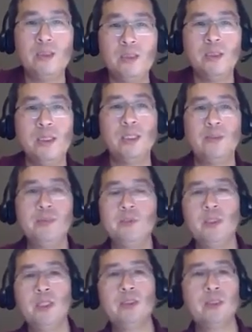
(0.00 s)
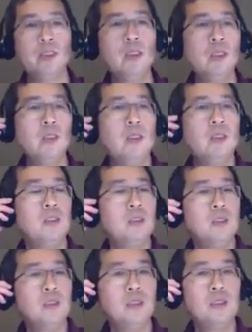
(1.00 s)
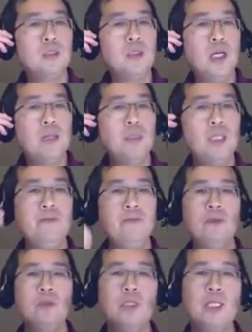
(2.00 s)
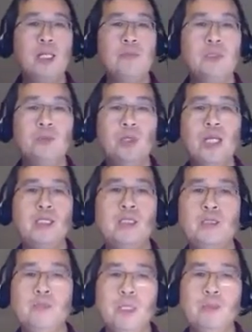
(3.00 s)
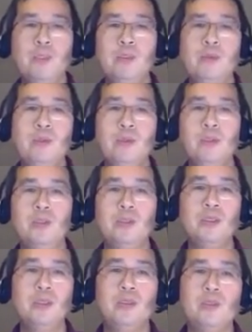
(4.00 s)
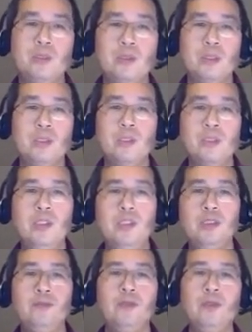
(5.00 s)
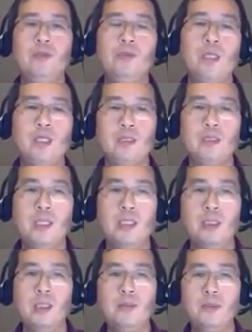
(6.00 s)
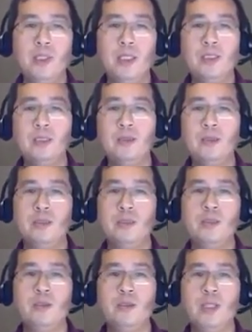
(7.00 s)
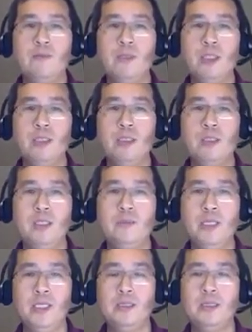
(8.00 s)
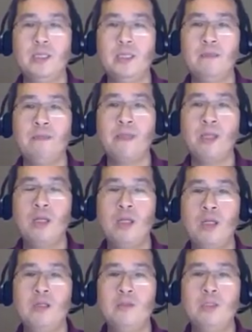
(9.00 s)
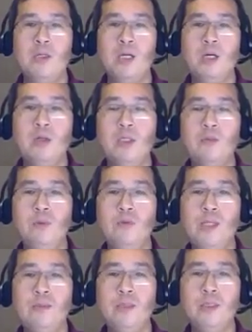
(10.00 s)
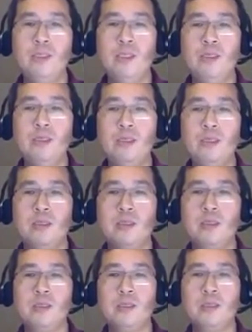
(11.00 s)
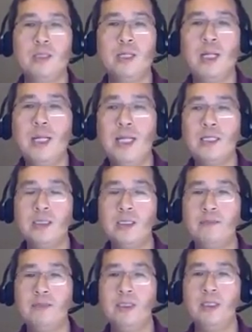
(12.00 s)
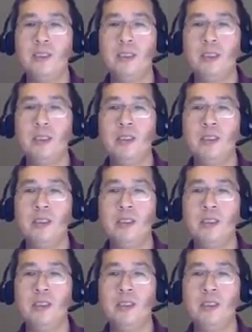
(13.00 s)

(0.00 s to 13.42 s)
So I believe for data abstraction, maybe it's easy for you to understand abstraction. So you have learned the database. So how can we represent a collection of data? We need to use abstraction.